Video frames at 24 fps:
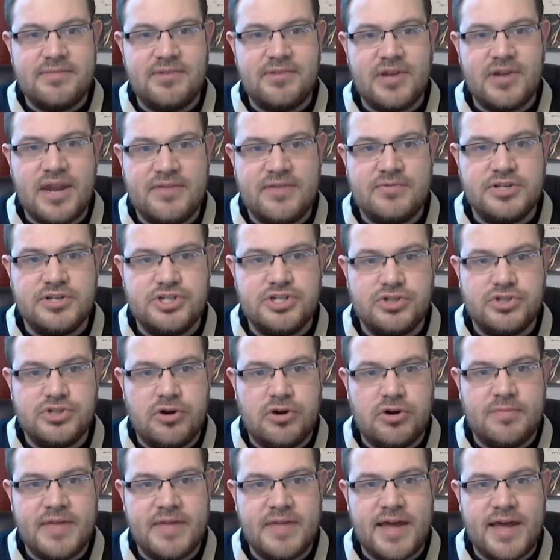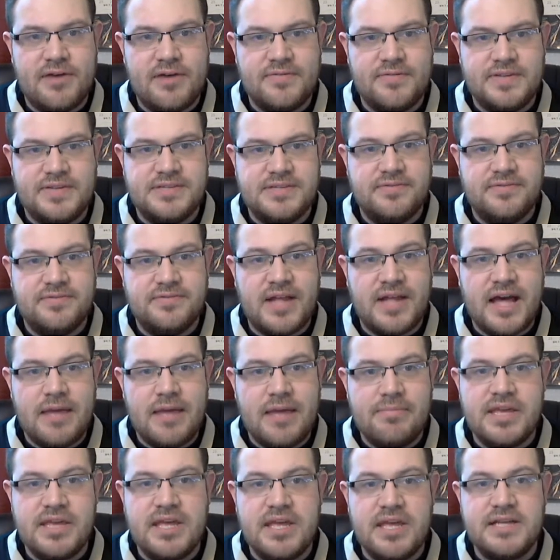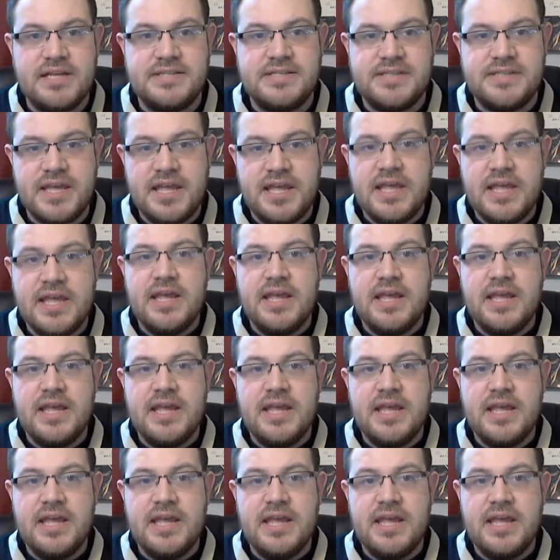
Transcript: they're going to really shore up that offensive line because,